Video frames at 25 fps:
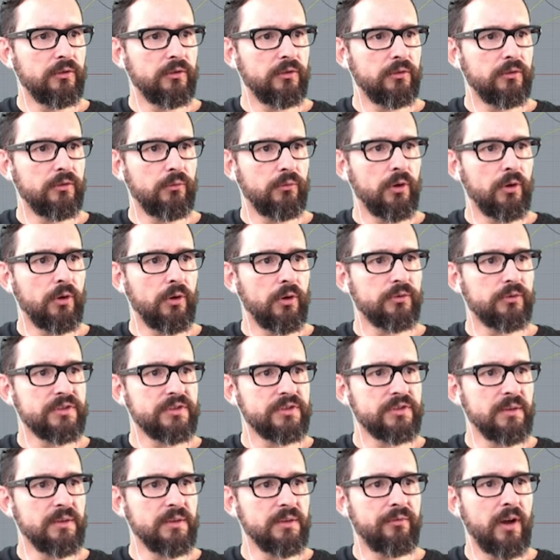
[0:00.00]
want to
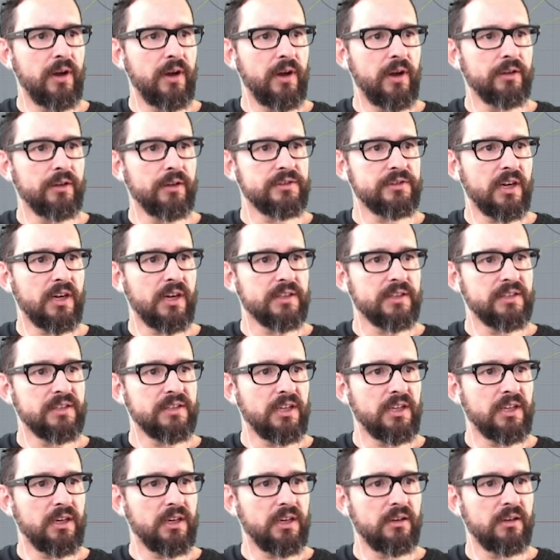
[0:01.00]
simplify, you start
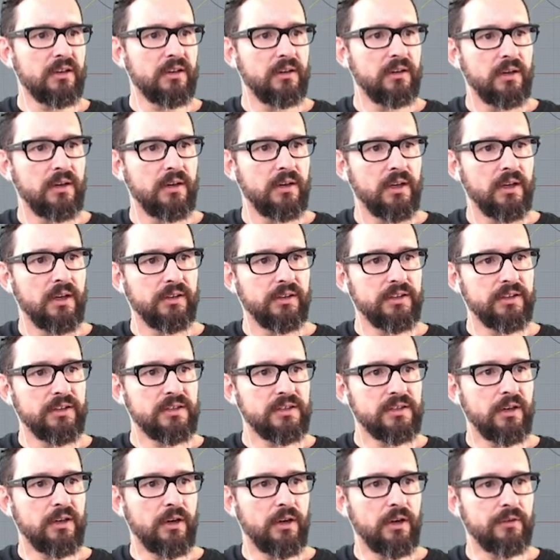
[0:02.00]
seeing these
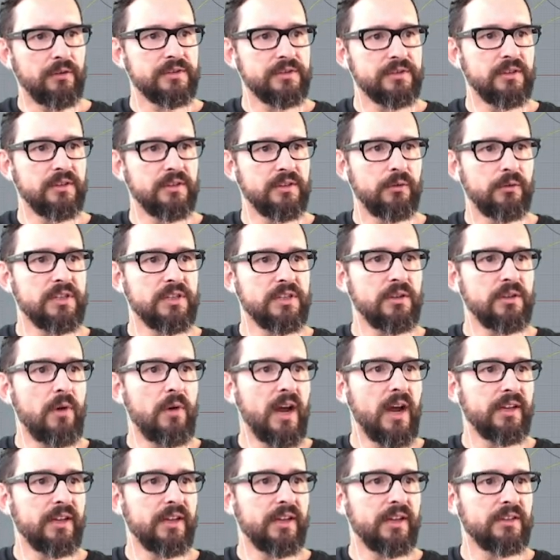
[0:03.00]
curves. The reason
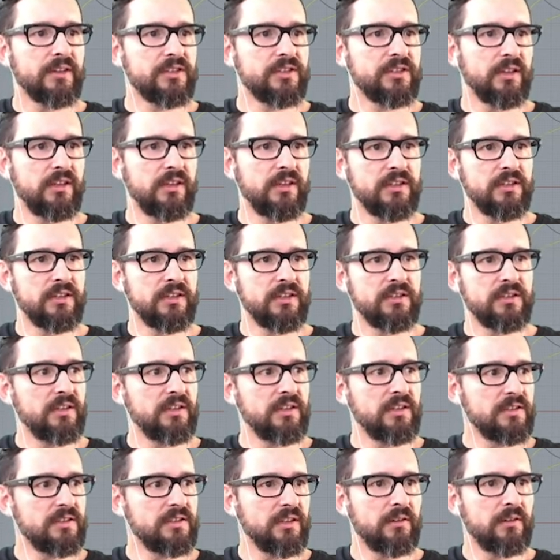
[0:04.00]
why this
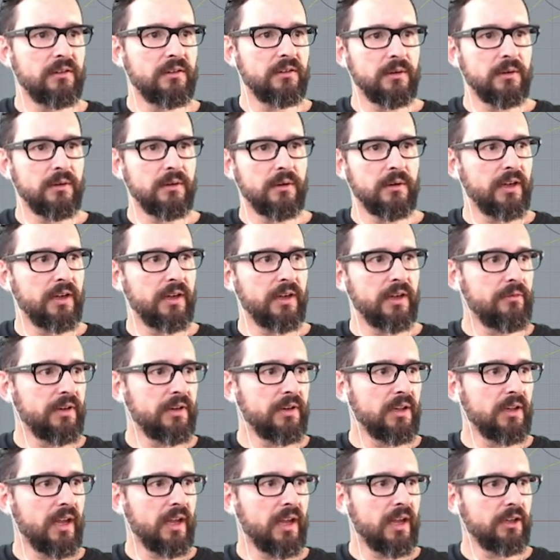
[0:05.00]
isn't even
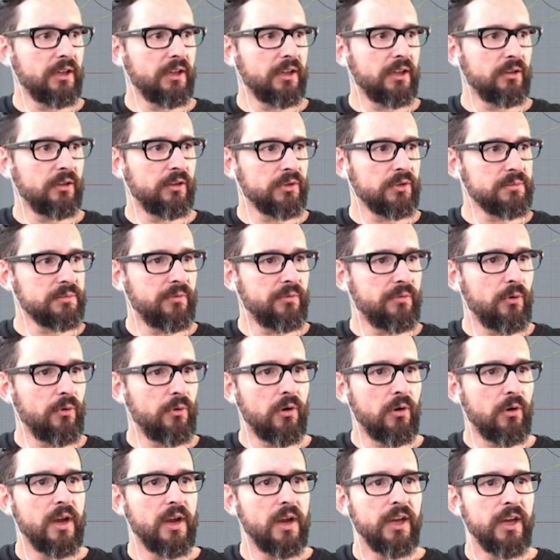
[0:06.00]
like it was
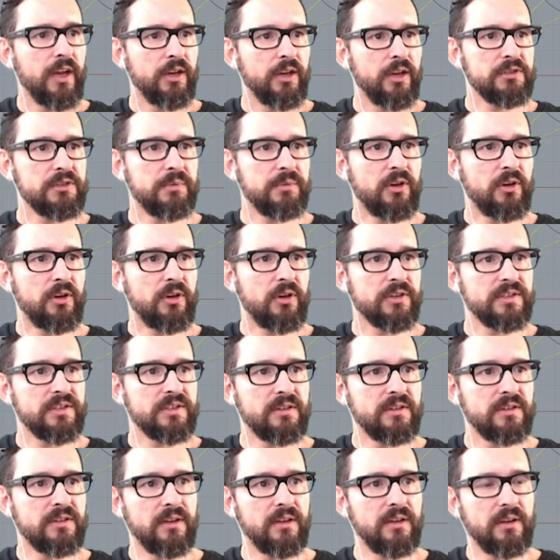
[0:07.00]
before, it was because
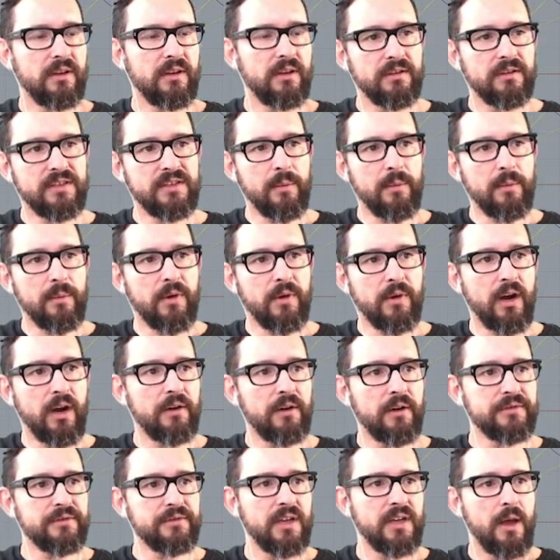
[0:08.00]
some
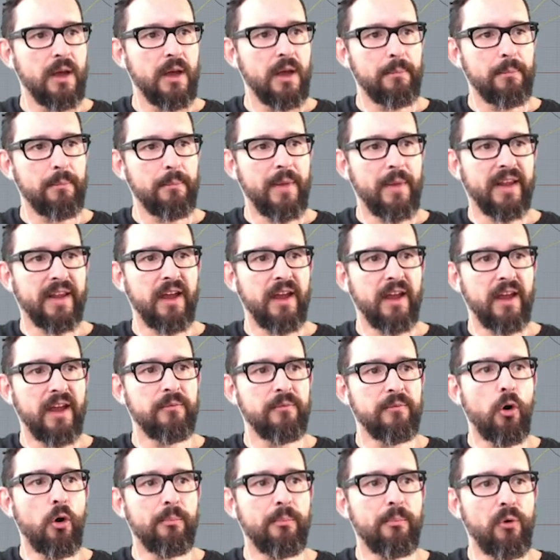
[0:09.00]
curves might have
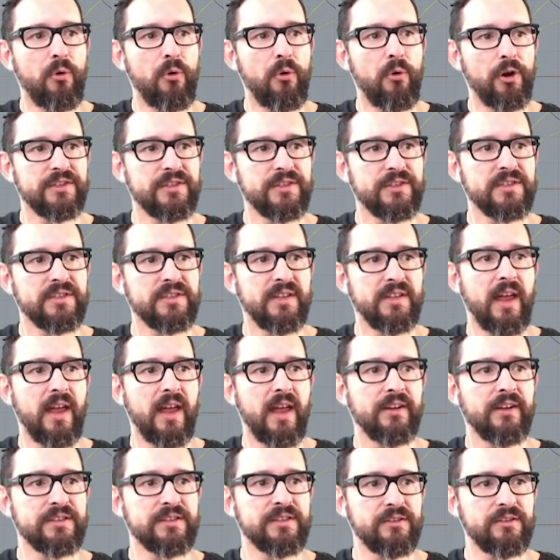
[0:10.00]
more points than
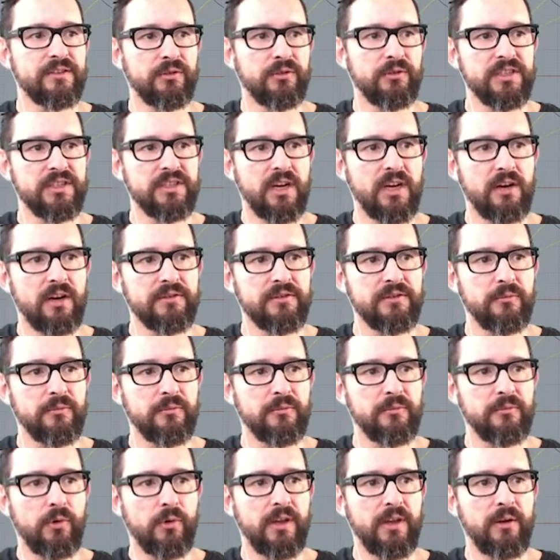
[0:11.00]
others. So these curves were
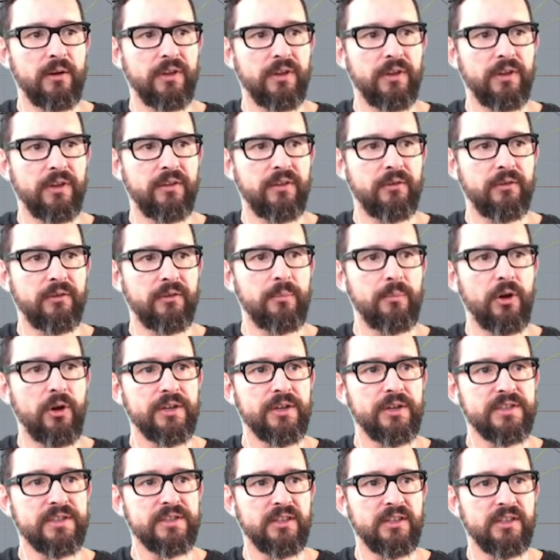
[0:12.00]
done with 3 points,
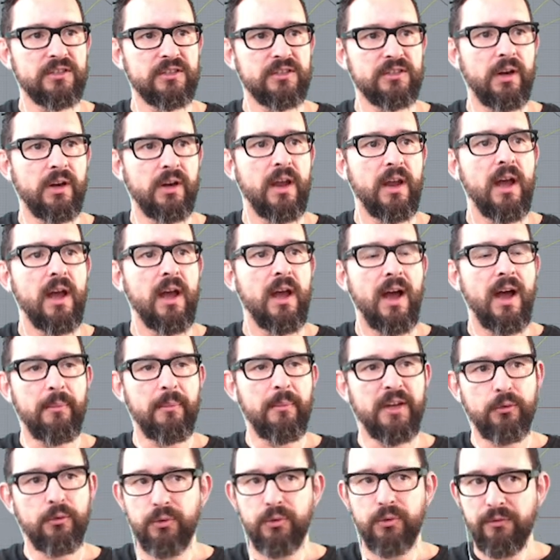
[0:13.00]
and this one I
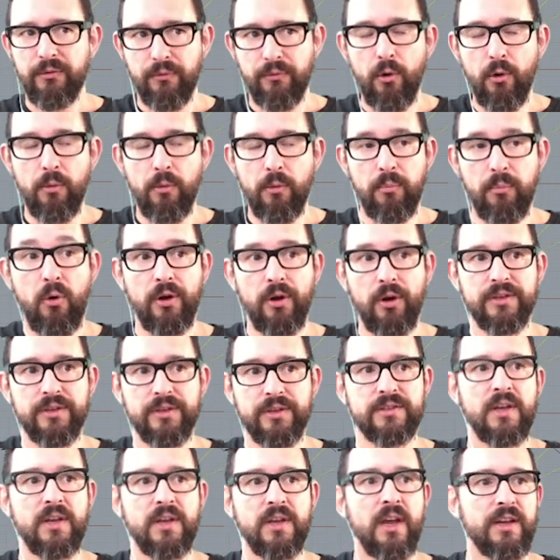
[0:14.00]
made it with 4
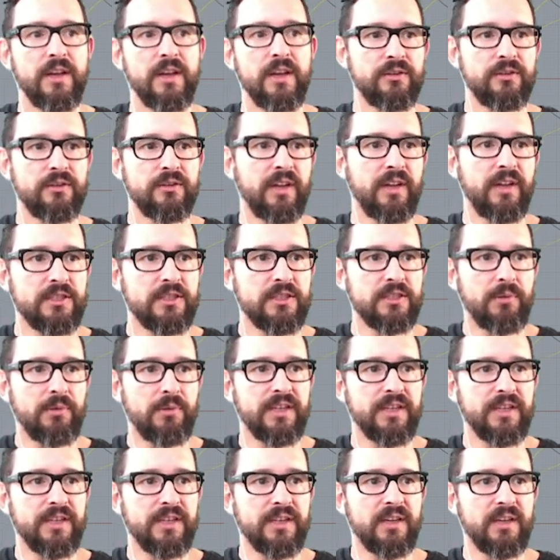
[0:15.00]
points. So that's why I
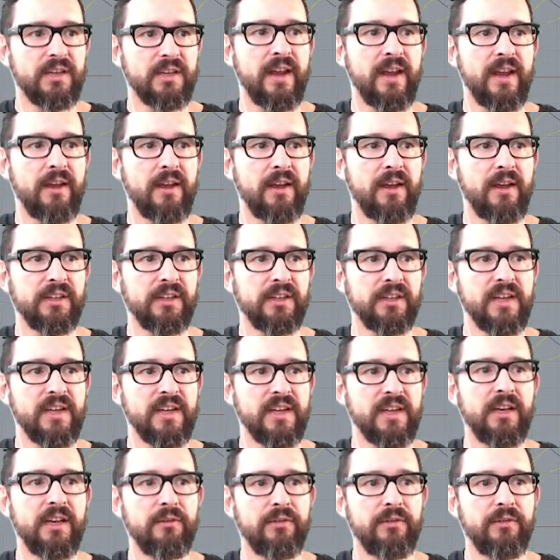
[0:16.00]
started having this
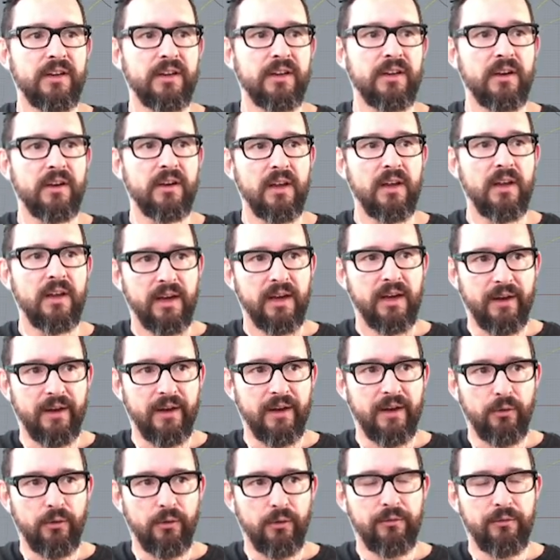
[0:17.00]
uneven kind
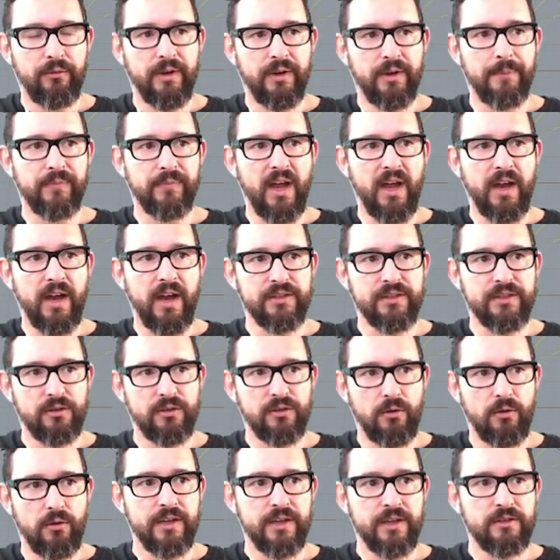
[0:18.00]
of
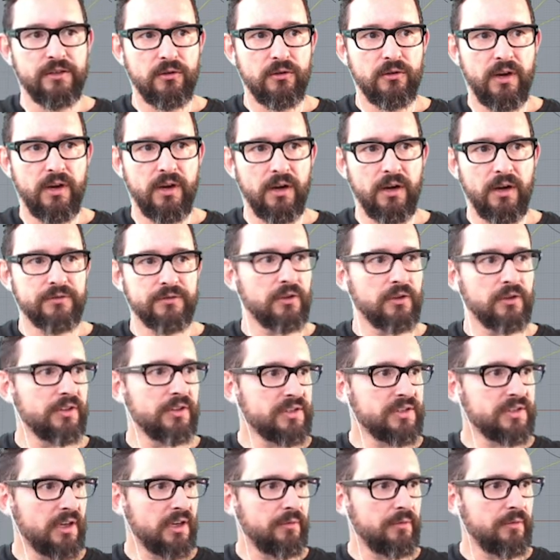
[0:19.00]
ISO curves on the
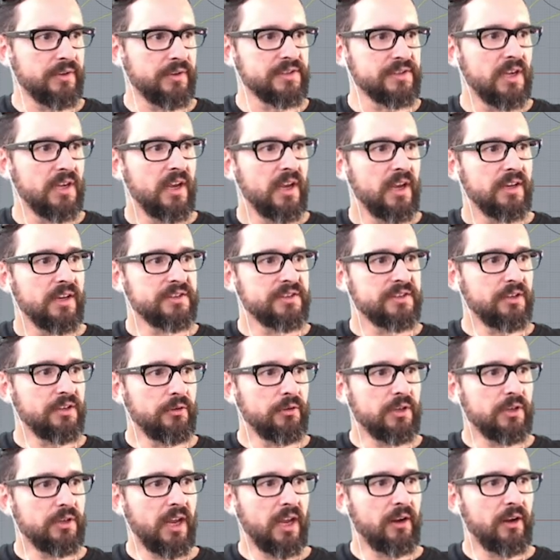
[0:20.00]
surface. So you
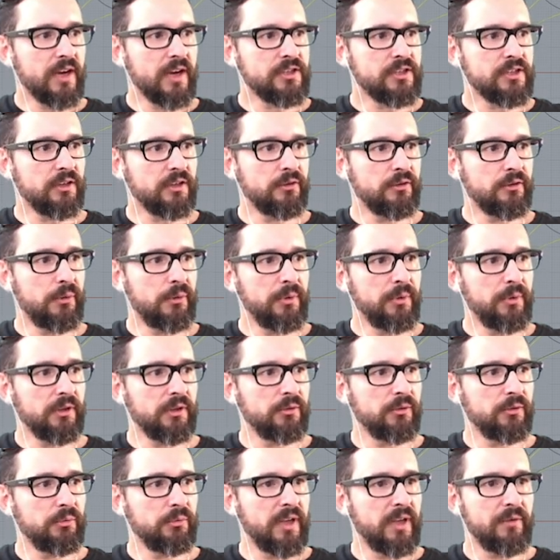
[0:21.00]
can actually
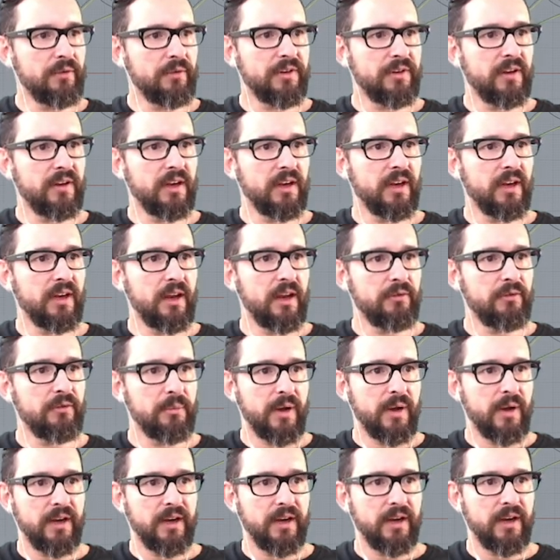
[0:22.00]
rebuild with everything, and
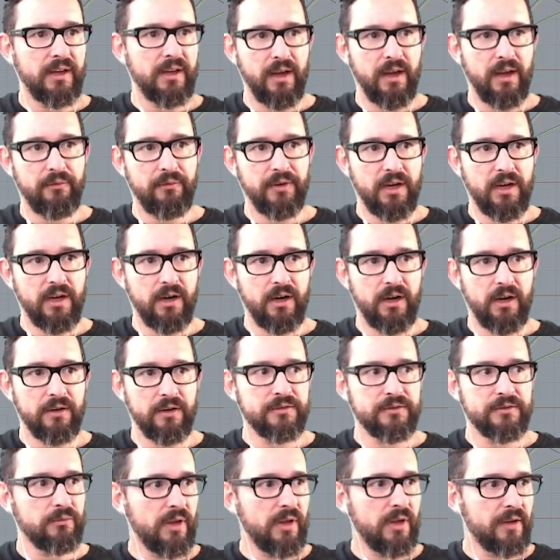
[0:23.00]
every curves
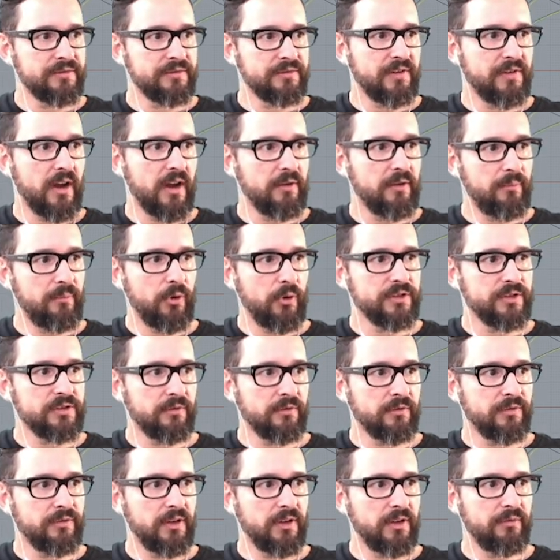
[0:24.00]
will have 5 points
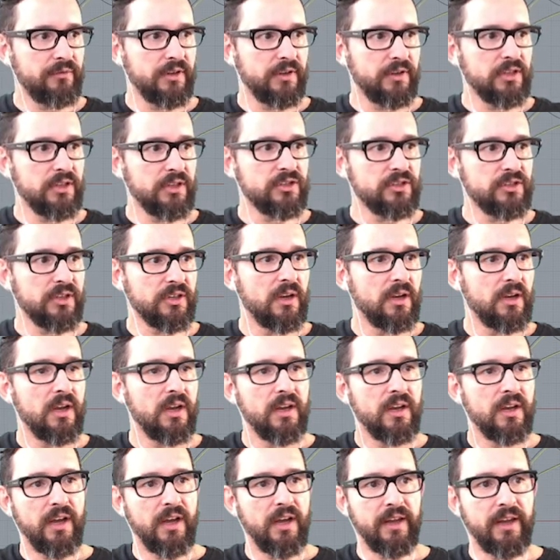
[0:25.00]
of definition,
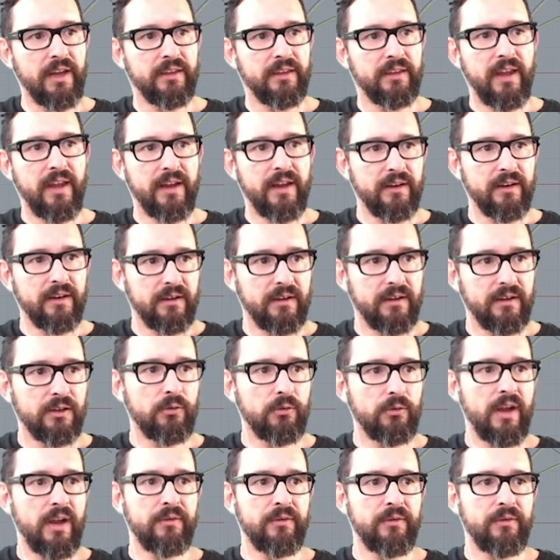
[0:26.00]
and then you
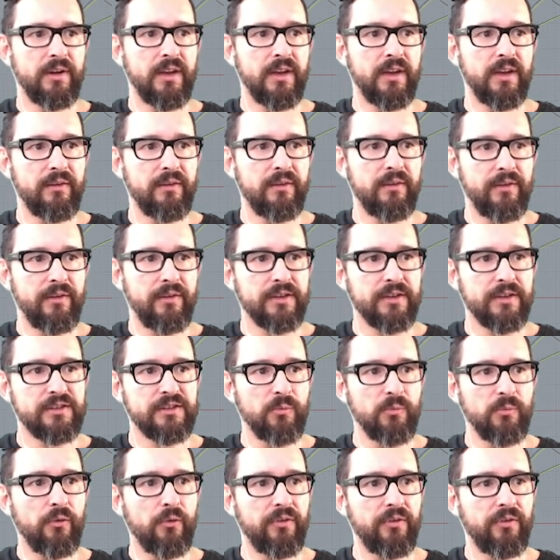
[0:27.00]
have a very
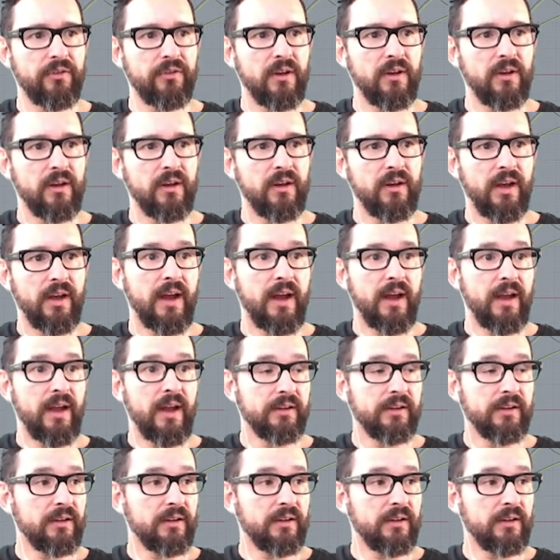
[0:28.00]
smooth and